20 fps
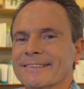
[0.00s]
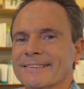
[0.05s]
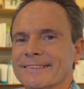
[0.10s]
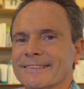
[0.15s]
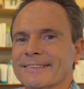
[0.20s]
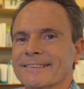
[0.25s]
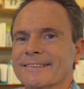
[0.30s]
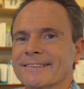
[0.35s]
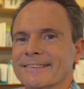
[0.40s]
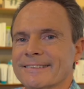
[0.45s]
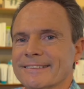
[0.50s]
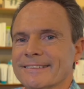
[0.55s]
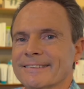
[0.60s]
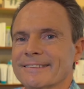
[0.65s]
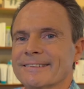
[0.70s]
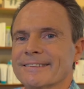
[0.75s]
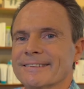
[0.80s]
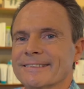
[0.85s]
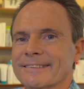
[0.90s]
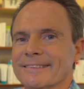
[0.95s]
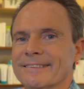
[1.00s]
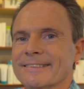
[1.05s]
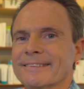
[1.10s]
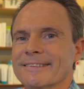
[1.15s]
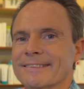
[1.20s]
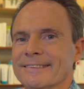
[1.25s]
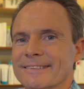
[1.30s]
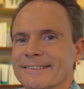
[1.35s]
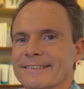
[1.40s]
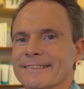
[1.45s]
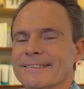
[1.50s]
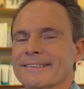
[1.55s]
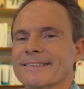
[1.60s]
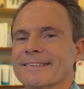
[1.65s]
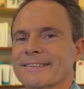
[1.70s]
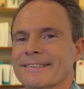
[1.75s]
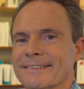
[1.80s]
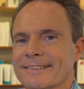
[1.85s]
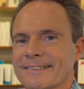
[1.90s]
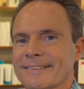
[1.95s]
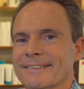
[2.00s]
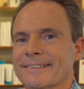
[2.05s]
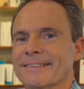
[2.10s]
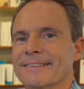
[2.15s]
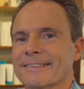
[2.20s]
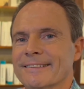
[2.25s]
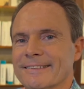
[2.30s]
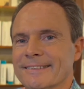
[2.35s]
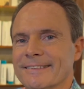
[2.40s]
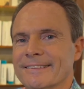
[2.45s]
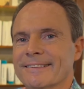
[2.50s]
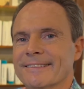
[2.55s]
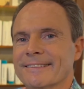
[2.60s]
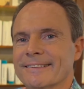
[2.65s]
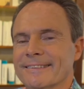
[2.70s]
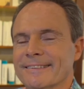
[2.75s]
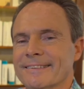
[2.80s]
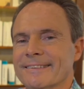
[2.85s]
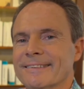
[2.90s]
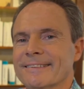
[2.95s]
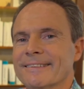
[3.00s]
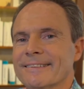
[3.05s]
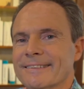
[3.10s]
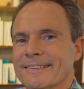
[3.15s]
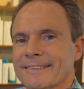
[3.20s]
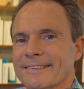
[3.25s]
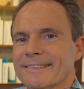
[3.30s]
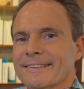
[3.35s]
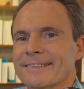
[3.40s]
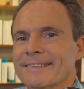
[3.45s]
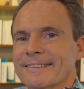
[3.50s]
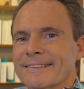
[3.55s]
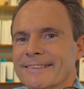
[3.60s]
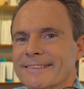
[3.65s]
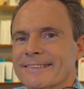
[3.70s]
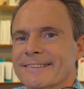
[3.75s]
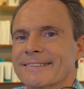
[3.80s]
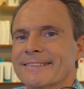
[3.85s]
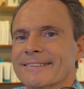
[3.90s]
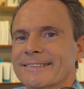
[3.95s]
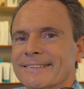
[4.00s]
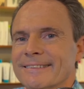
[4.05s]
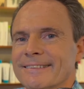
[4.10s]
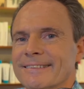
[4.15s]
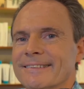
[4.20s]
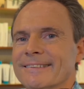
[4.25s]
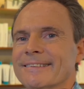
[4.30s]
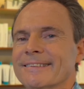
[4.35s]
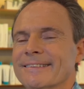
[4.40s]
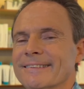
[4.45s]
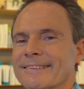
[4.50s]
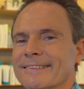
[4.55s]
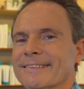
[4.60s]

(not speaking)